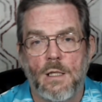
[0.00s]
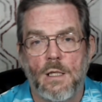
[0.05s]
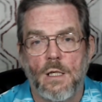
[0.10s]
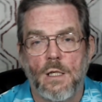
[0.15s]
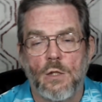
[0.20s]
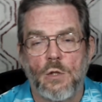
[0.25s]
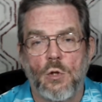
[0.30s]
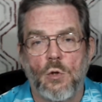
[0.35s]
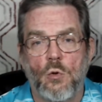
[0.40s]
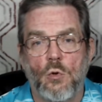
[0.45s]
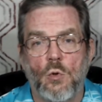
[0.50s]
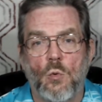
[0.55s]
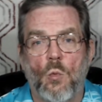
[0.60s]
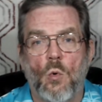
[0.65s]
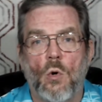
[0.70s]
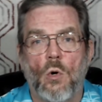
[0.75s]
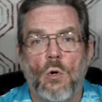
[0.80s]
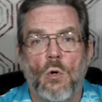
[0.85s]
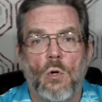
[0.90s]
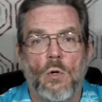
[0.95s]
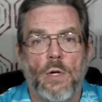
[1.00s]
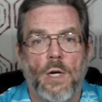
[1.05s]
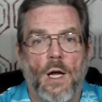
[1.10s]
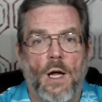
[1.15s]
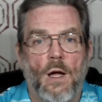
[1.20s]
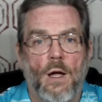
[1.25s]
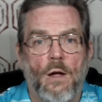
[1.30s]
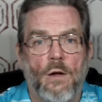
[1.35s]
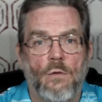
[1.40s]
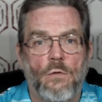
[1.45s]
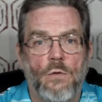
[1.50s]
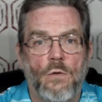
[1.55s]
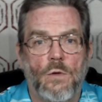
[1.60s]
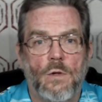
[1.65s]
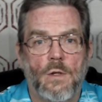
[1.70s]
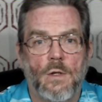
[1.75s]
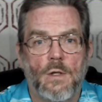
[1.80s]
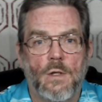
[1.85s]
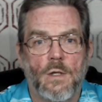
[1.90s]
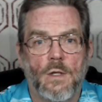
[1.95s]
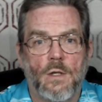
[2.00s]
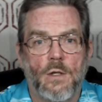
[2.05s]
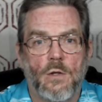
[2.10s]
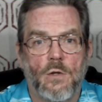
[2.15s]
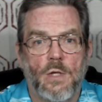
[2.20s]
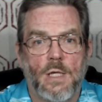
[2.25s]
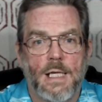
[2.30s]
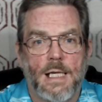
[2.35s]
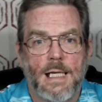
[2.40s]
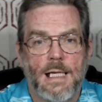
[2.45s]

to the world of the